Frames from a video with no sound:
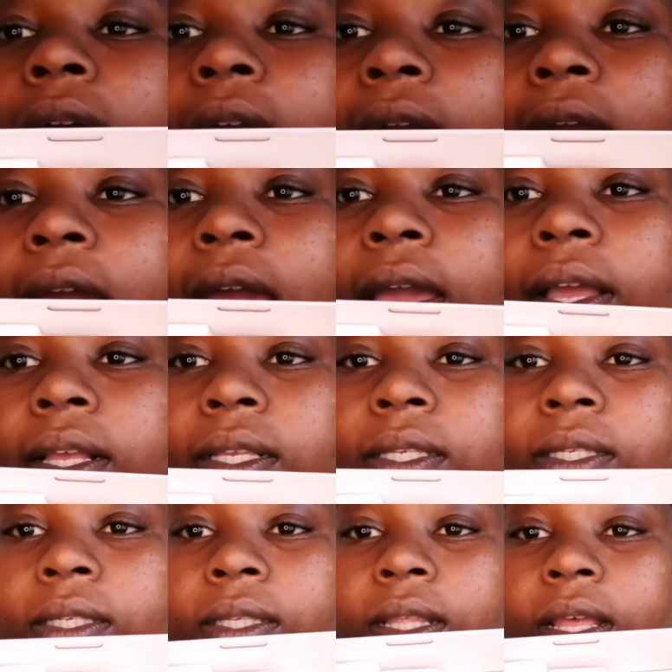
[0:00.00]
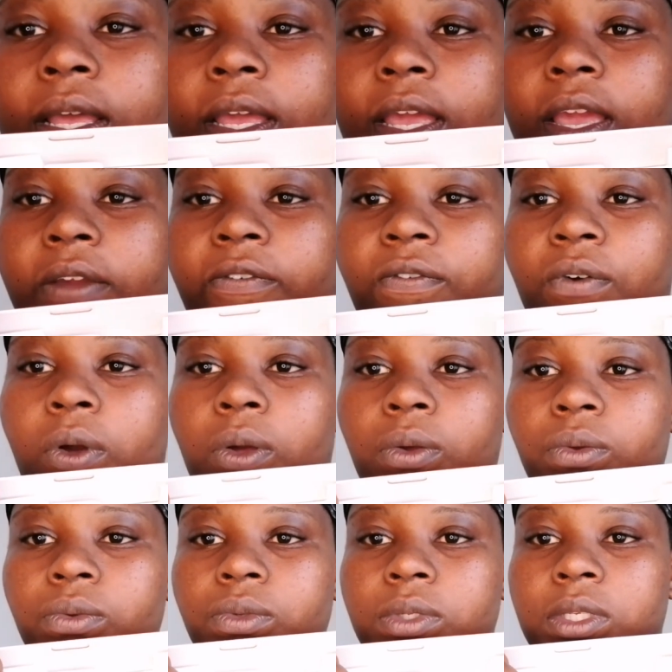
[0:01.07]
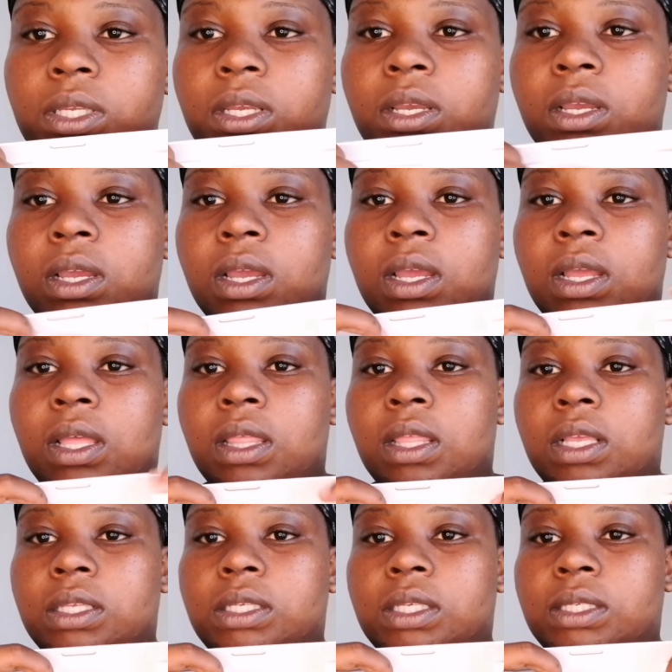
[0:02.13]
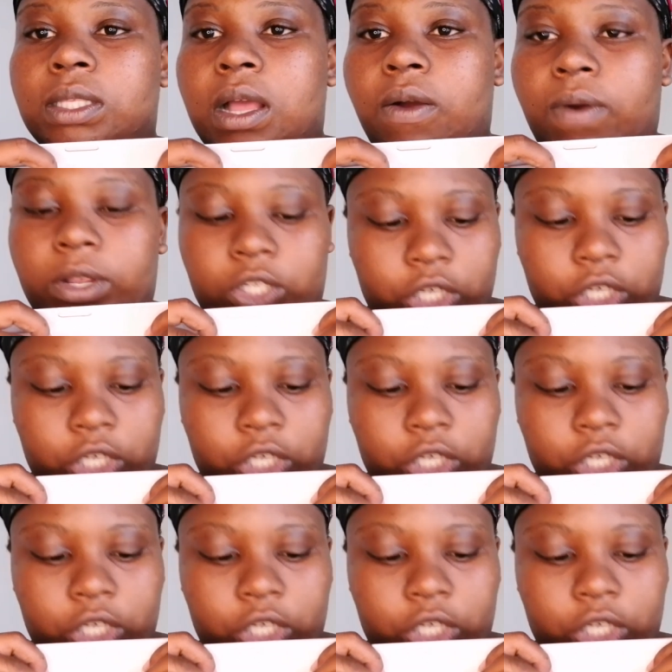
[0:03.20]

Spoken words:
here is the earphones. This is our